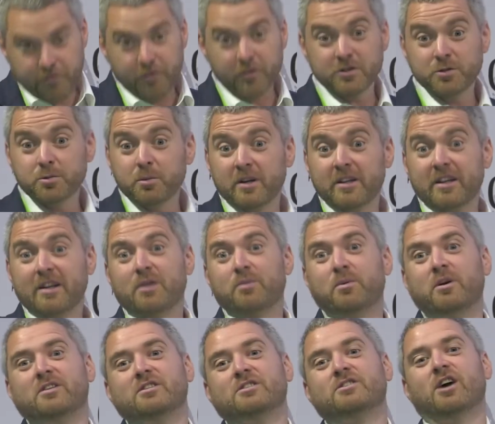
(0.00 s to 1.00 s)
first one that I
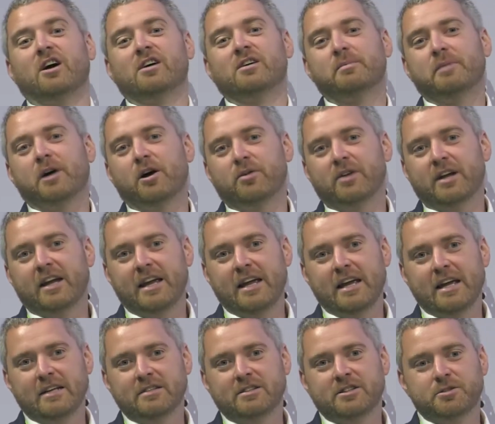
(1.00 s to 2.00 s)
want to talk about
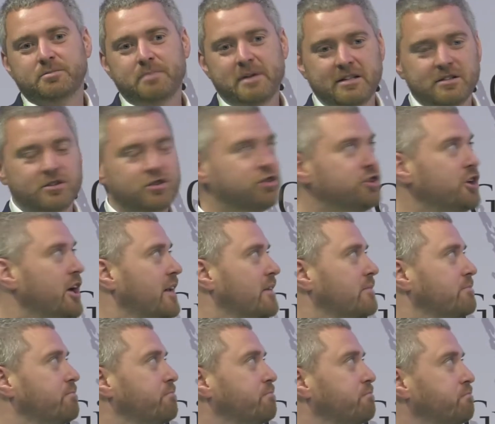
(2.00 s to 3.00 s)
is Smeaton's
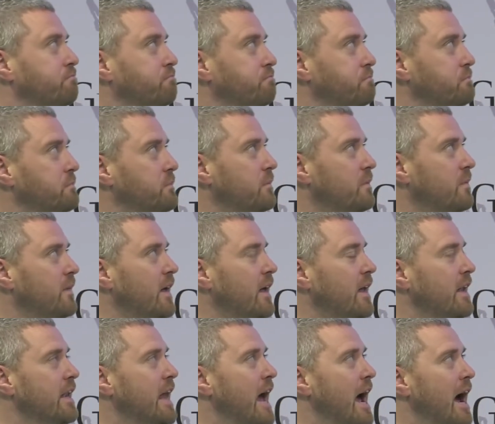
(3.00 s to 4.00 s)
Gin.
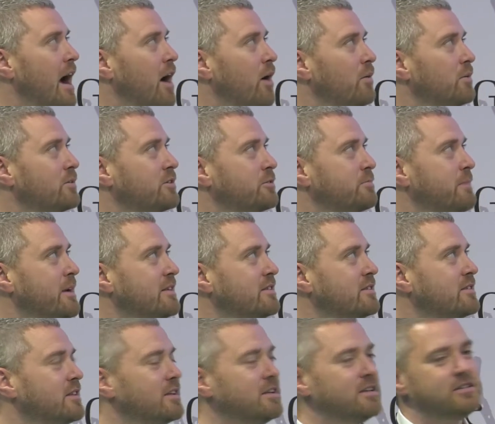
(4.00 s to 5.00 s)
Now,
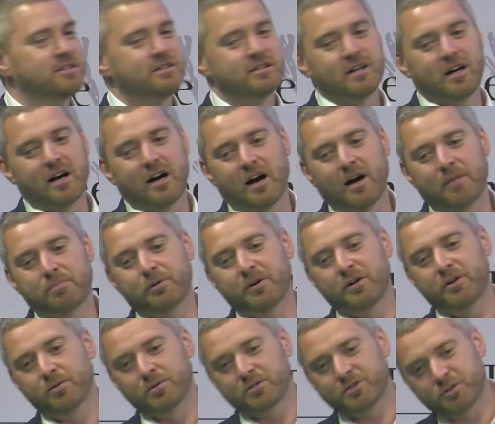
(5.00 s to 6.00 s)
Smeaton's is a pretty
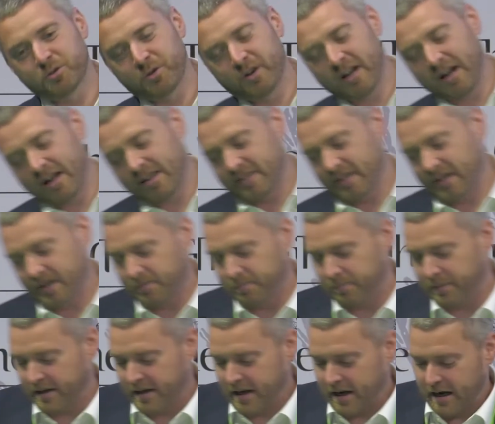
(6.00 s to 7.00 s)
cool story, I think,
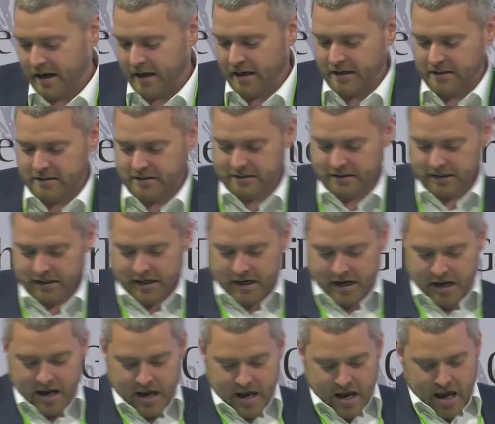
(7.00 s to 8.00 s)
because
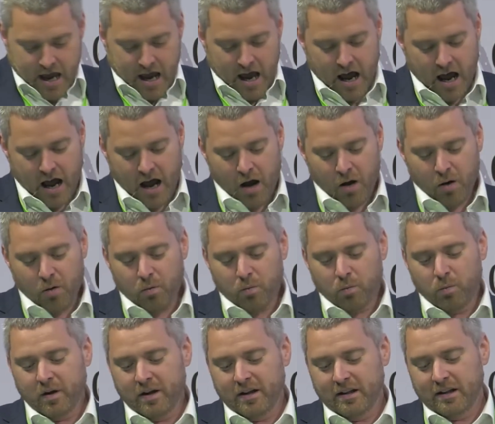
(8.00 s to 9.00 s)

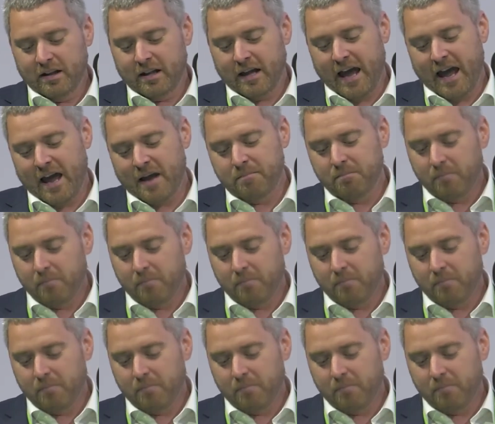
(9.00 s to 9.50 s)
Will and